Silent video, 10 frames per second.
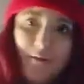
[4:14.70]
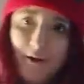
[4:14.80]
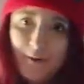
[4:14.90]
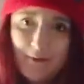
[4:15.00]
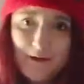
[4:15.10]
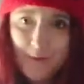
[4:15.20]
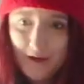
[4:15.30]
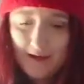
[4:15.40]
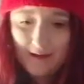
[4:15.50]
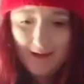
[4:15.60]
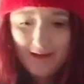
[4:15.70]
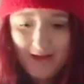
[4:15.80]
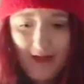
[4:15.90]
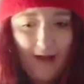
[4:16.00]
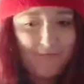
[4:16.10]
where I'm going to put it.
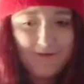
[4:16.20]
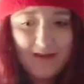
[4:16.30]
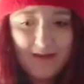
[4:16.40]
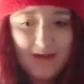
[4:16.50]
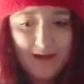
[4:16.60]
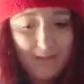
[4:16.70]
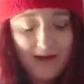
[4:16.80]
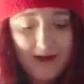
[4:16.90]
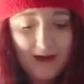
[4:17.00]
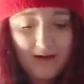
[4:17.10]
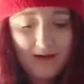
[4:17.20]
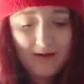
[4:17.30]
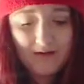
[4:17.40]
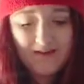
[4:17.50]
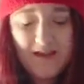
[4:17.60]
I feel like I might,
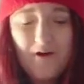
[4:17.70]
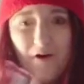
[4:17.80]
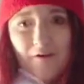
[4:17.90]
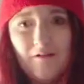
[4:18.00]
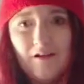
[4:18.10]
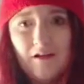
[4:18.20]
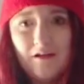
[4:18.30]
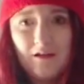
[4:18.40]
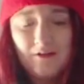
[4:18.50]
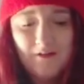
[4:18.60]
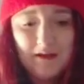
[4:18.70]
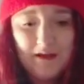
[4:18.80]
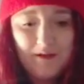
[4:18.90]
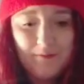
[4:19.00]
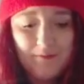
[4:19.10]
because I don't think you can,